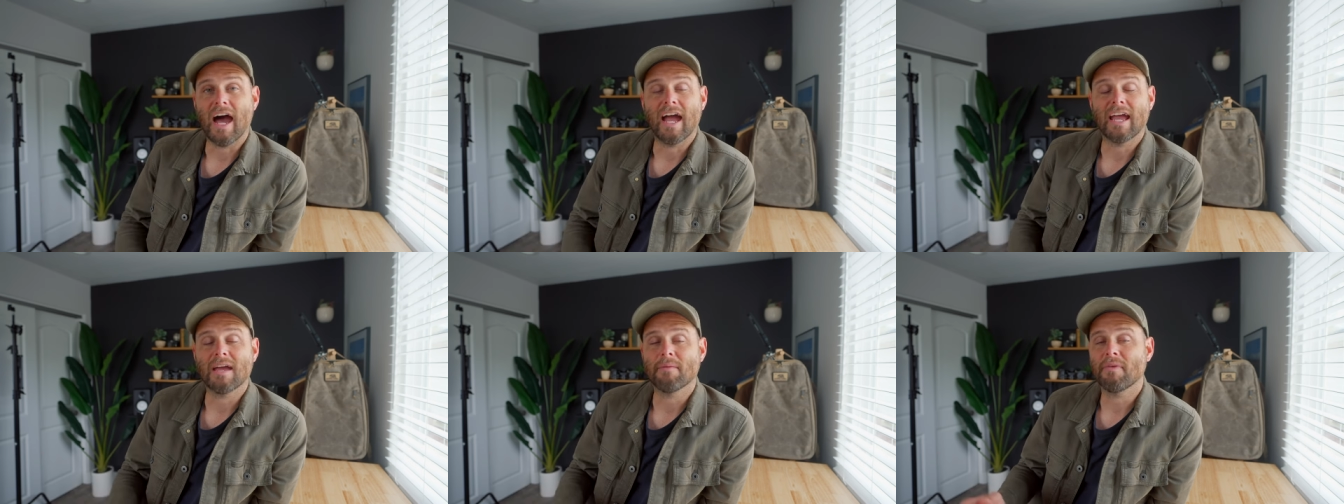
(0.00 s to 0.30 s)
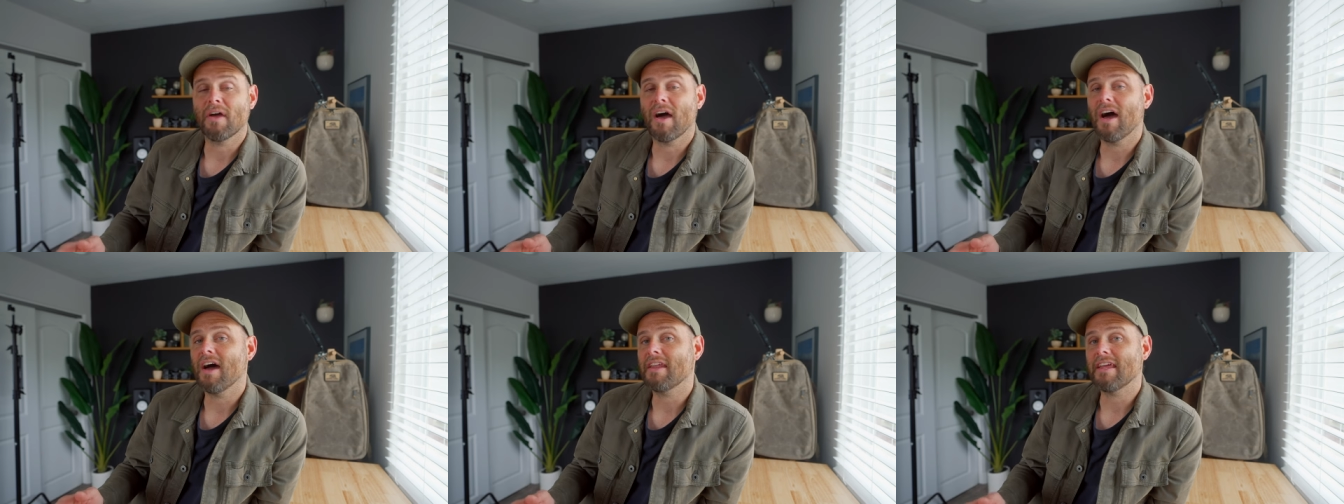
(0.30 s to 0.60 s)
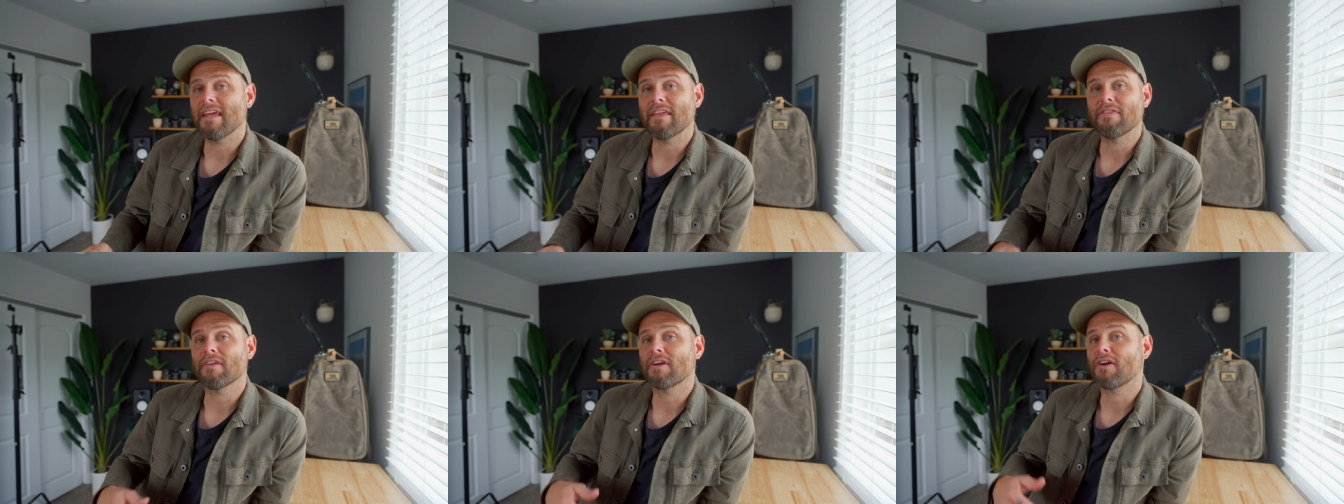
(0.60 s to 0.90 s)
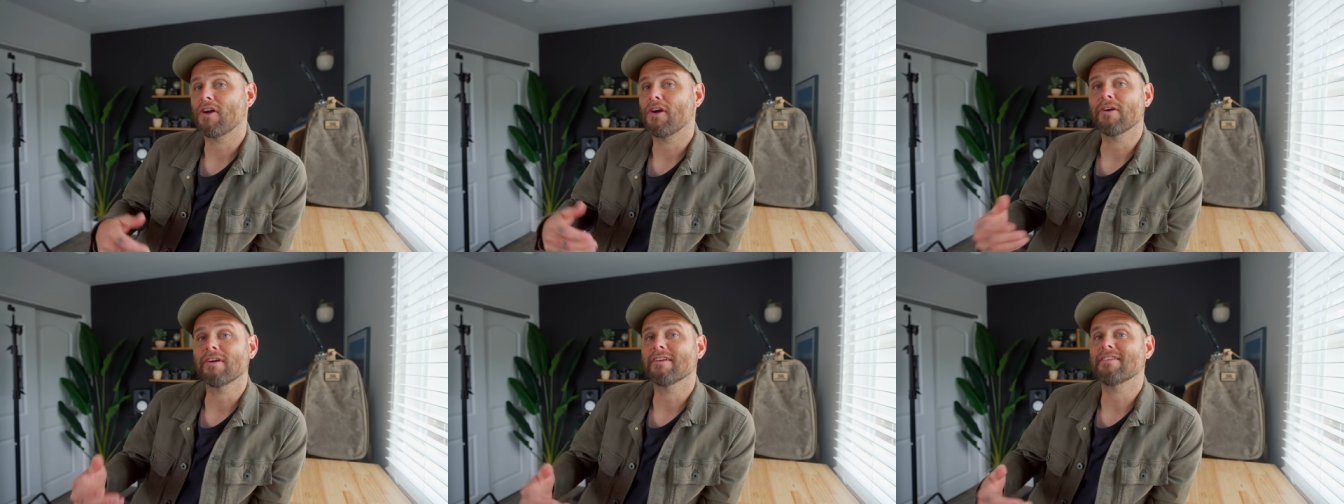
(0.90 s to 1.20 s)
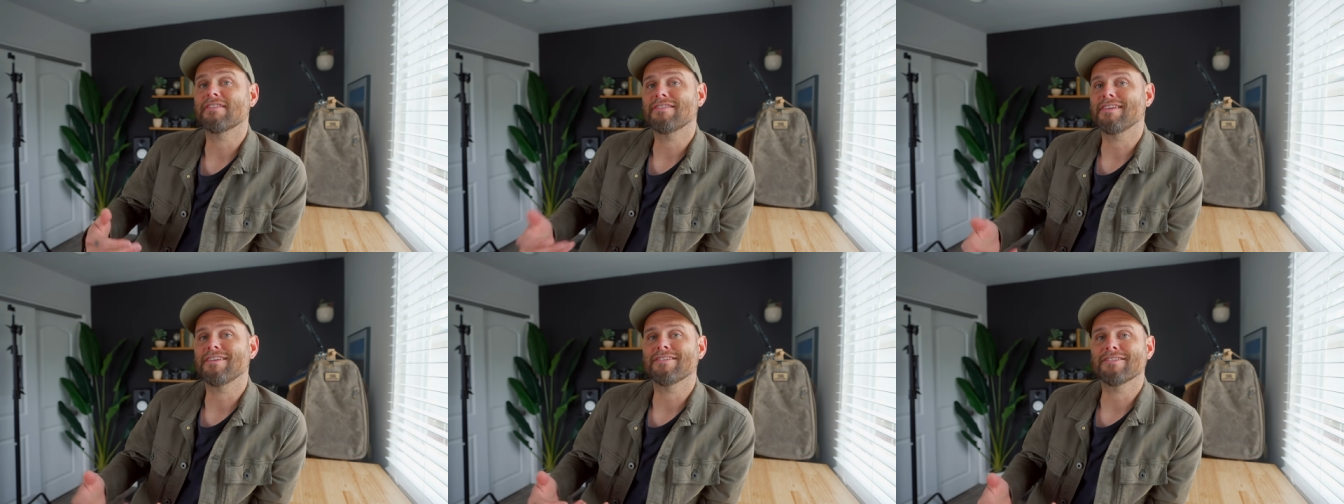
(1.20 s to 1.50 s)
I am not in the current
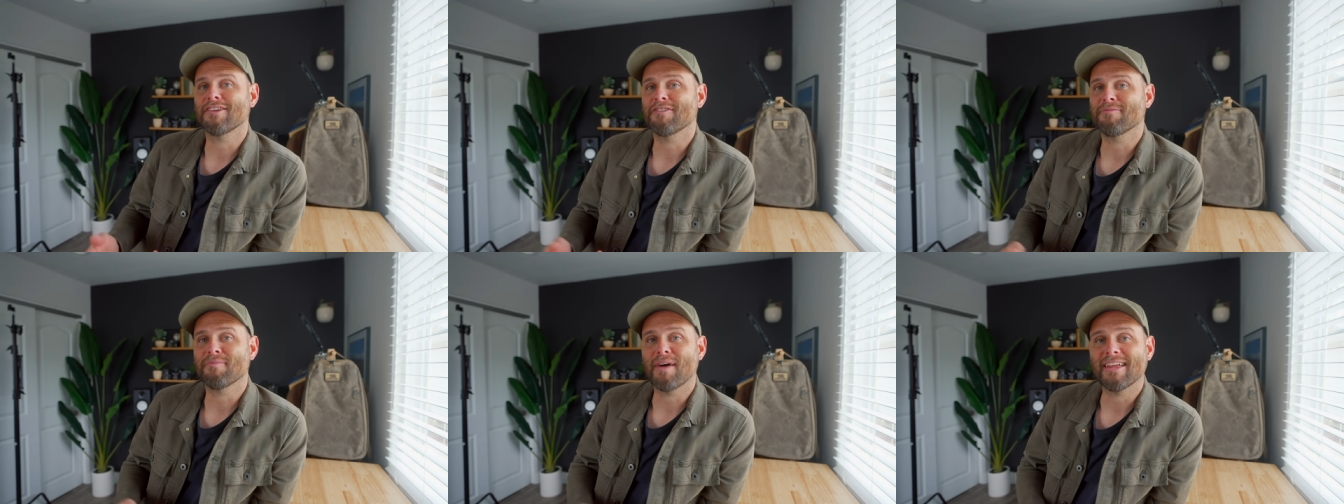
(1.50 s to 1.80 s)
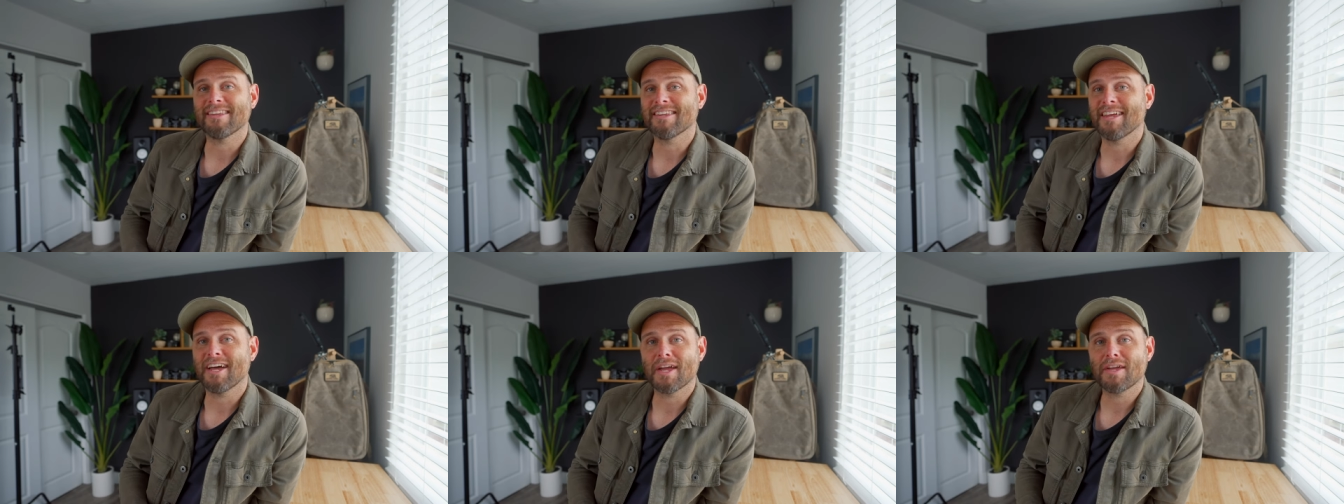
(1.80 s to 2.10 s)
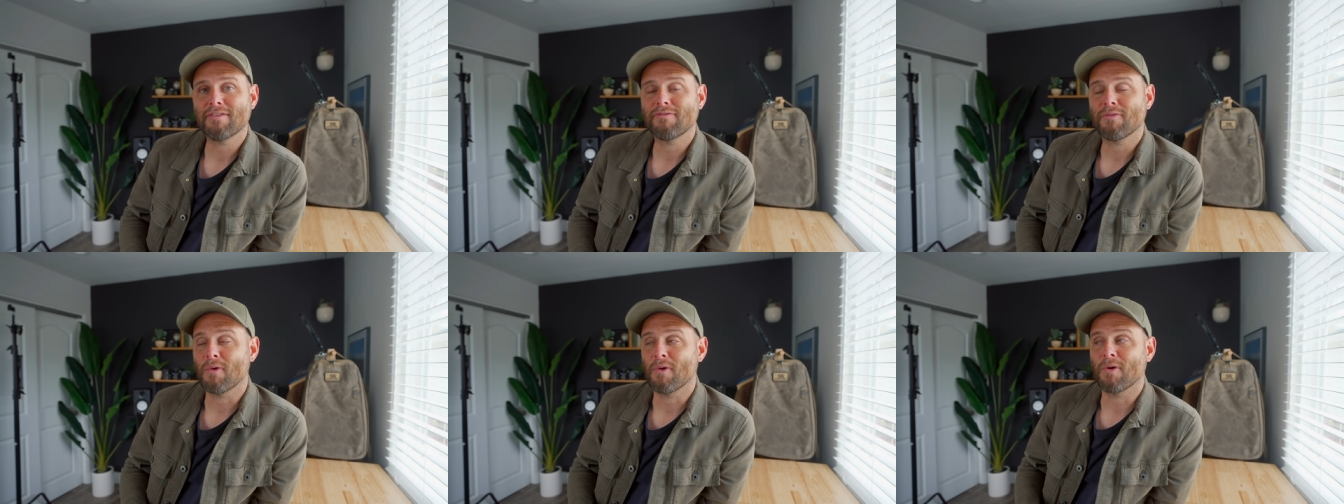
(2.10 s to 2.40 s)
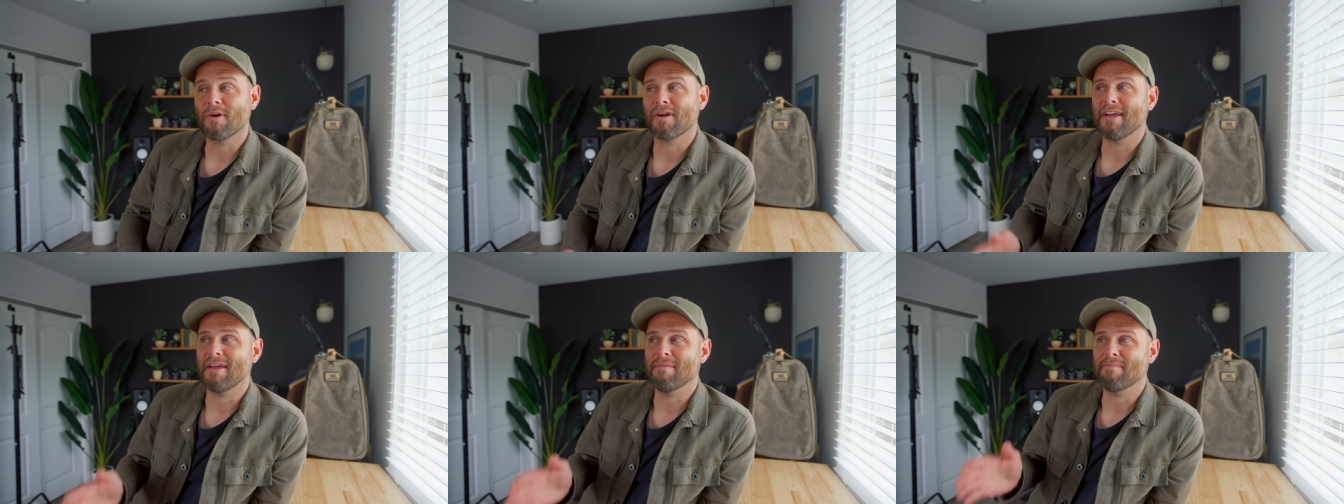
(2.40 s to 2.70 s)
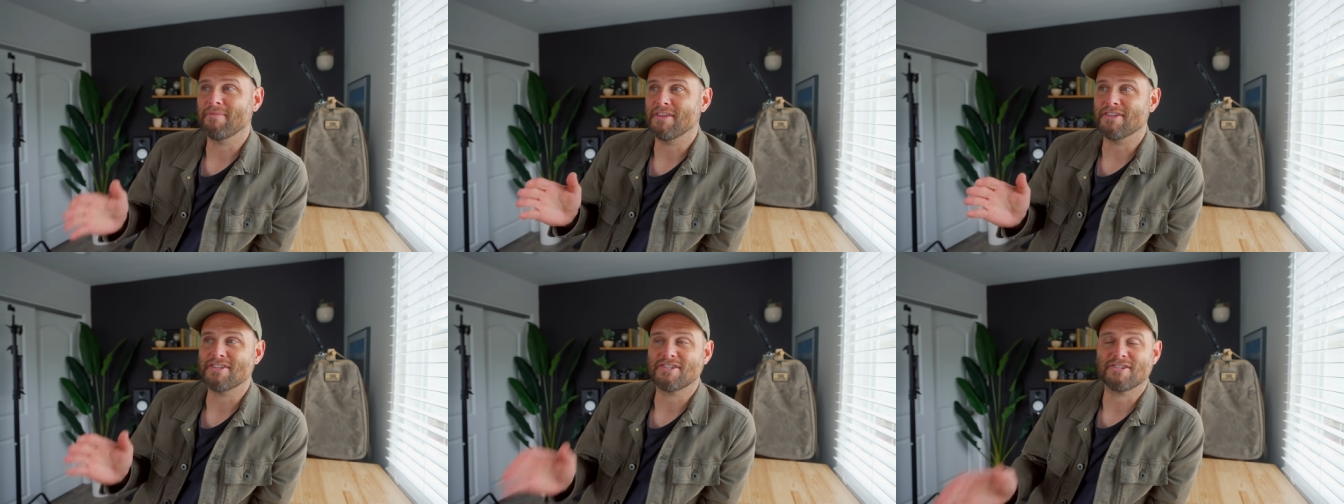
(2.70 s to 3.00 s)
season of my life or
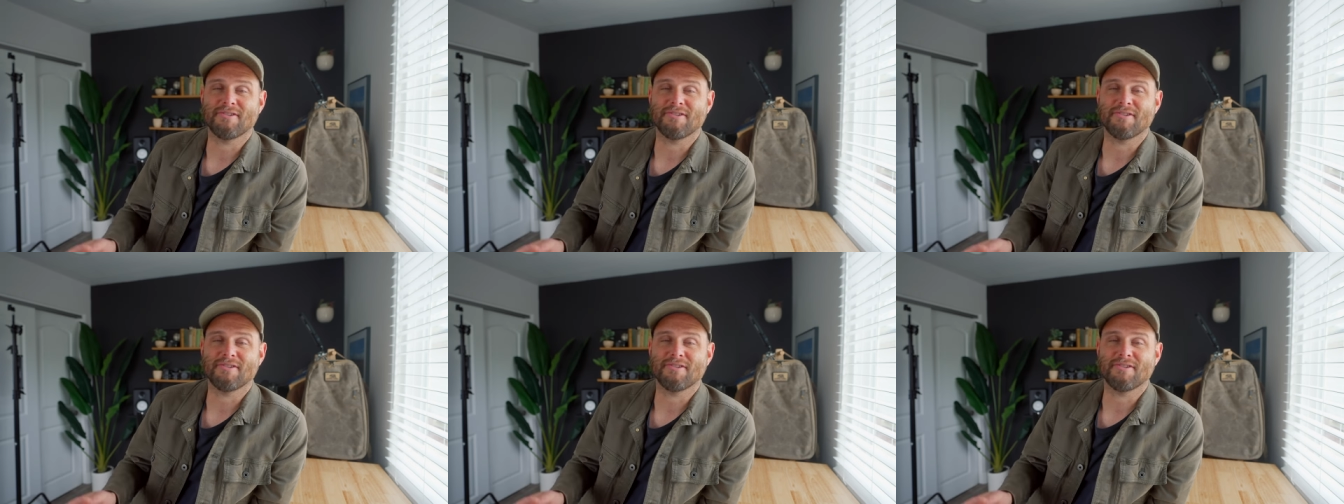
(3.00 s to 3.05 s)
in this